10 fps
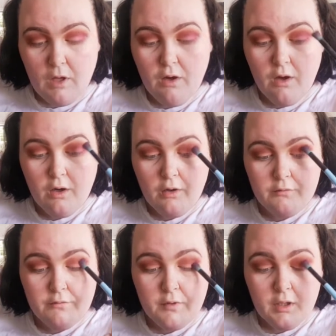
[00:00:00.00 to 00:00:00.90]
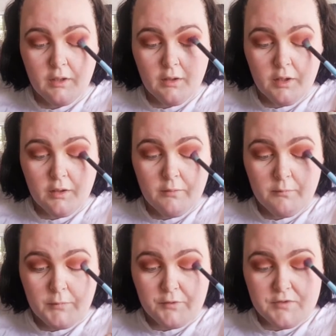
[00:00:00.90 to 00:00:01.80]
of
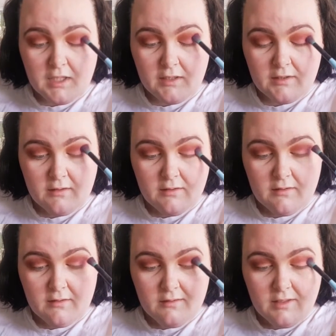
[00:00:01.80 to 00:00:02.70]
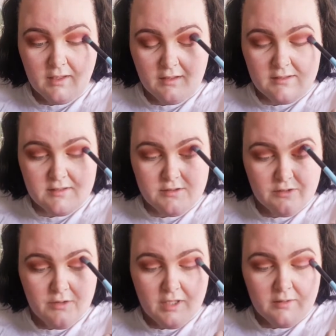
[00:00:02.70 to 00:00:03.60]
music that I listen
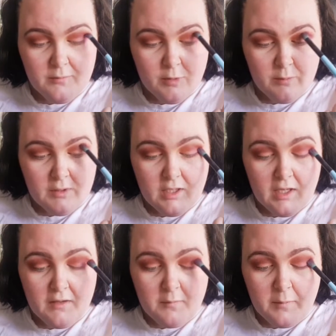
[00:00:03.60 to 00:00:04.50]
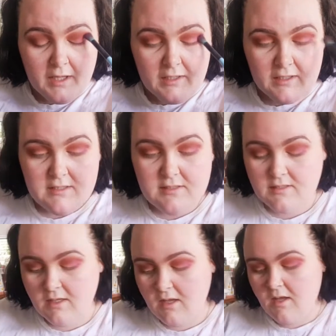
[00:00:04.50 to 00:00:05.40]
to. At the moment, I have a playlist
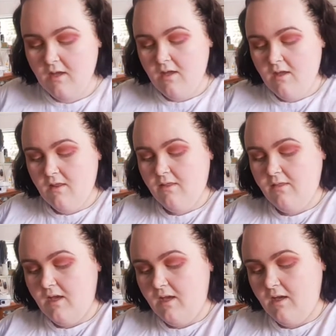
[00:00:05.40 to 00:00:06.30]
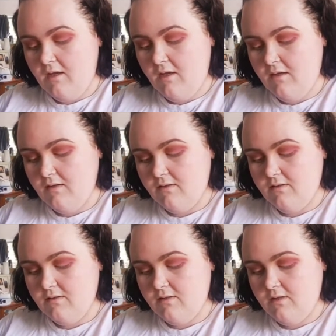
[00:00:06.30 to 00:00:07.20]
that
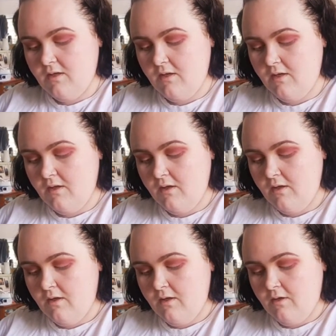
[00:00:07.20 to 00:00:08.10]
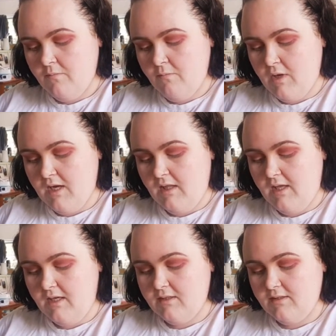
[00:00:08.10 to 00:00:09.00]
is my
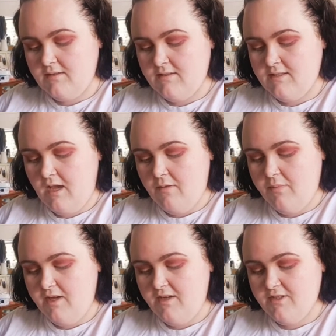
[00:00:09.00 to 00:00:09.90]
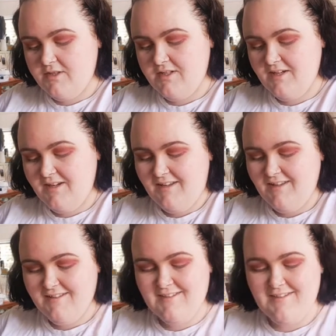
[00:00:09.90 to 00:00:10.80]
like sad bitch
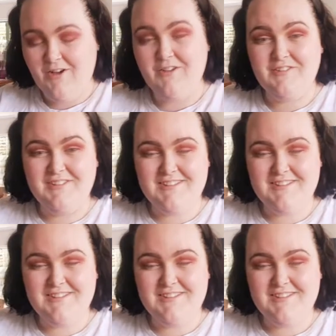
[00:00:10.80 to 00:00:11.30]
songs.